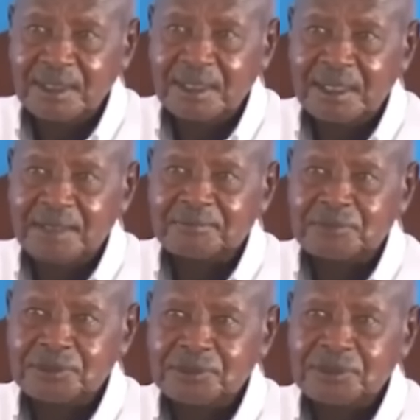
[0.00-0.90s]
I am
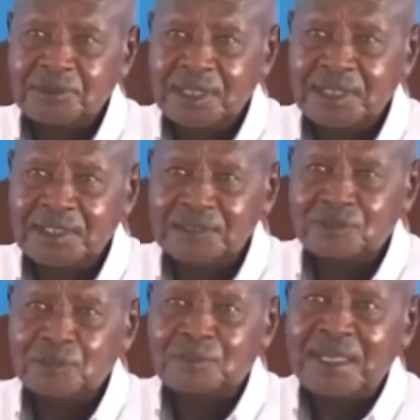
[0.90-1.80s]
forcing
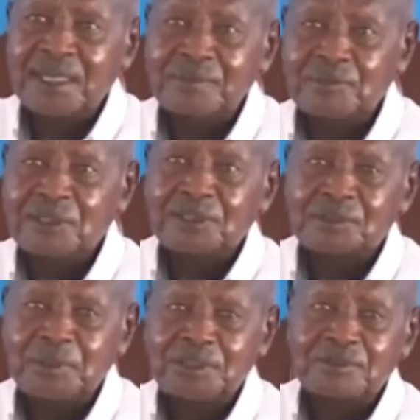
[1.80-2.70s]
Ugandans to buy more
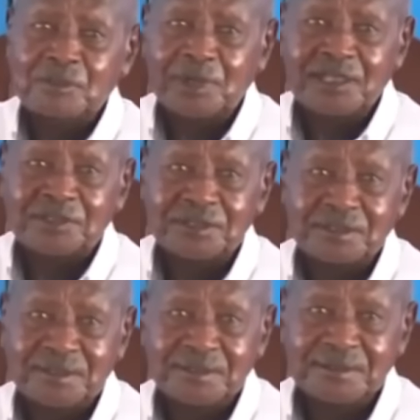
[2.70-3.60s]
expensive rice
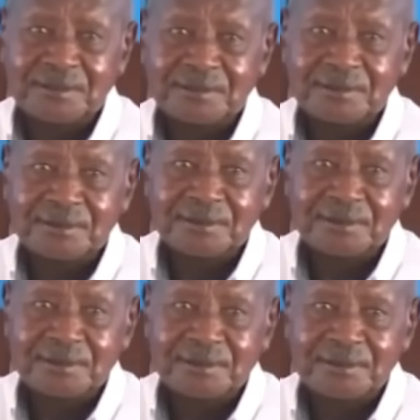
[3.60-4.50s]

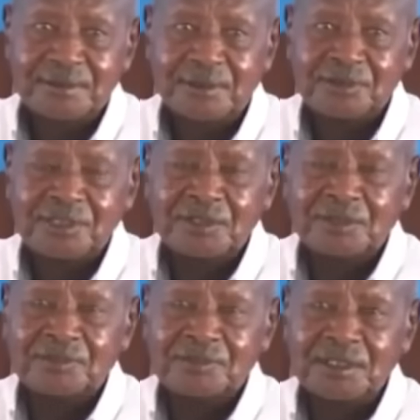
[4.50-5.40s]
of
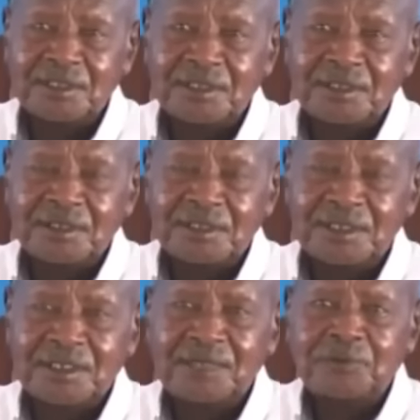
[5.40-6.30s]
the
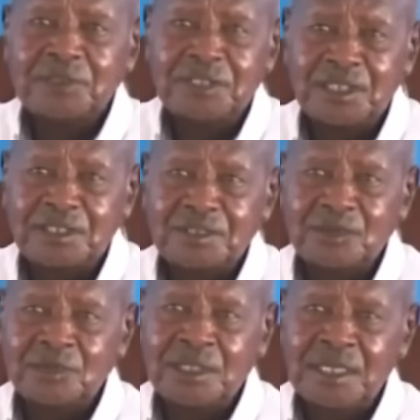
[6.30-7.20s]
inefficient
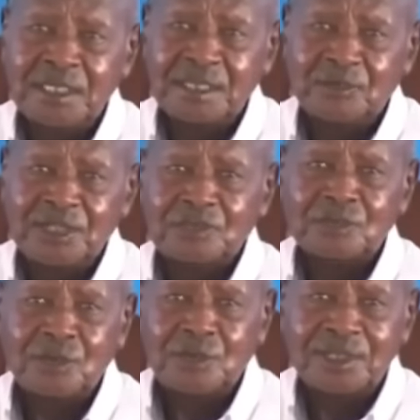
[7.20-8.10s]
Ugandan rice
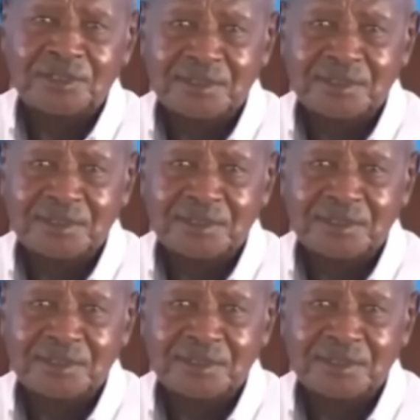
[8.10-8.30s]
growers.